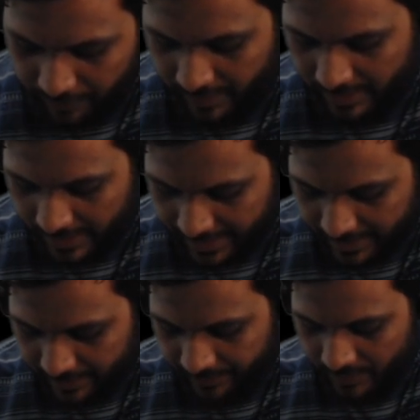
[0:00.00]
a client
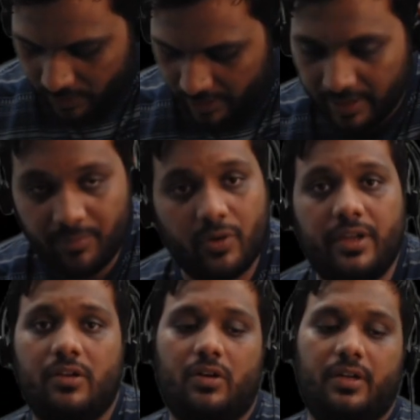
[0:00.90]
or
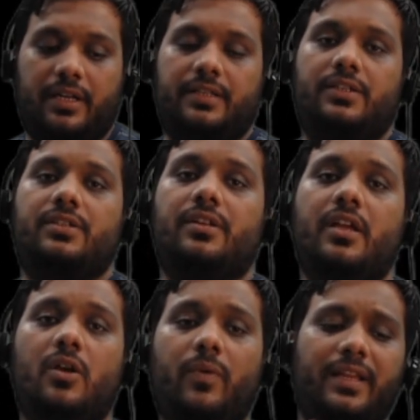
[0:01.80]
employing organization.
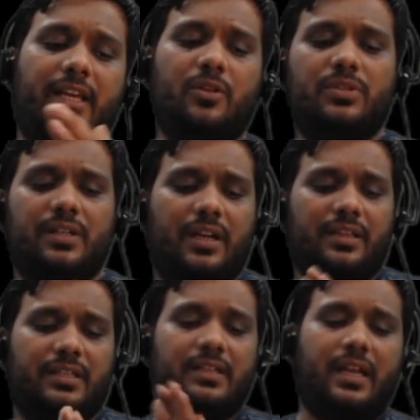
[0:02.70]
Why they are using again
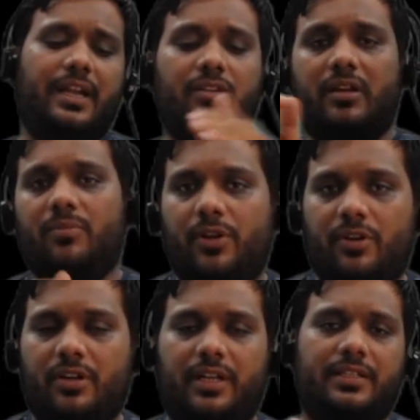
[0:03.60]
this client or employing
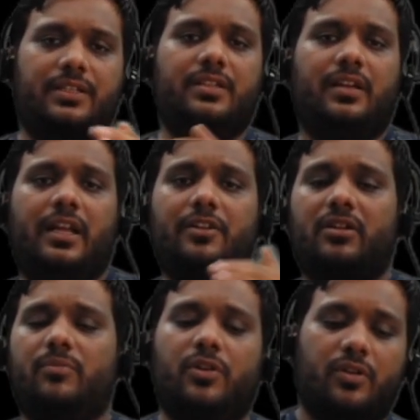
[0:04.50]
organization? Client or
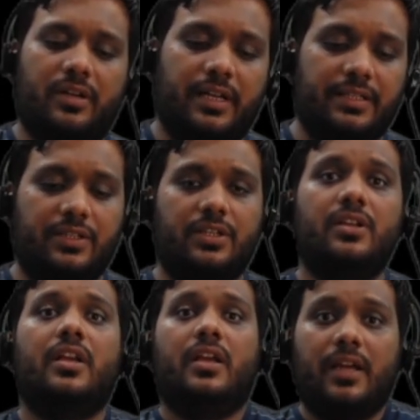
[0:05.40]
employing organization,
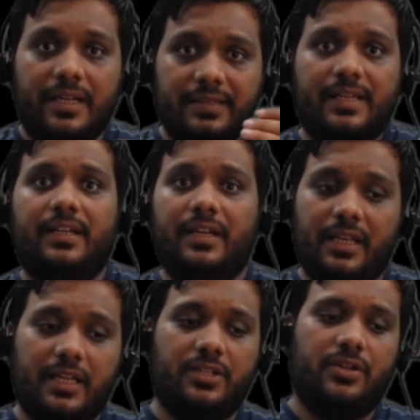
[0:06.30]
it's an
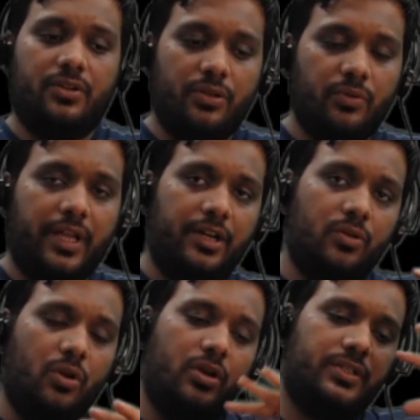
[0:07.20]
indication to you that do
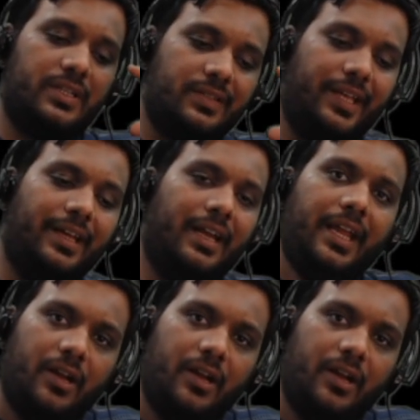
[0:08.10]
not just think like an